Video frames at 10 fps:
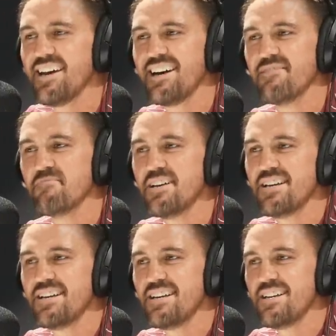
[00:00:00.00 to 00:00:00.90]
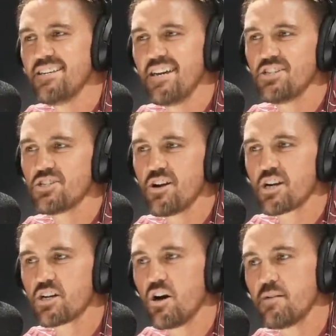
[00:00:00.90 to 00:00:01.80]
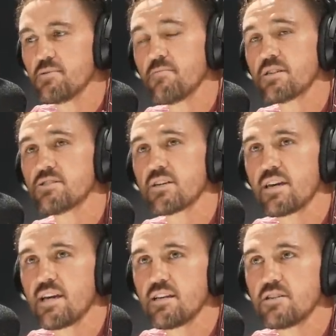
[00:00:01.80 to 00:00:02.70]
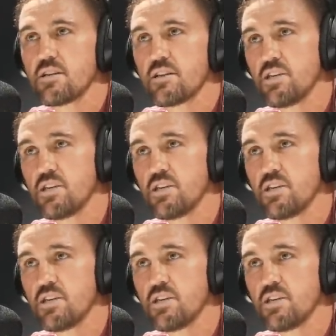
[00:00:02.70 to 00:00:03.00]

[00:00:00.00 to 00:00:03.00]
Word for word: um, yeah, just trying to guide them as much as I can, teach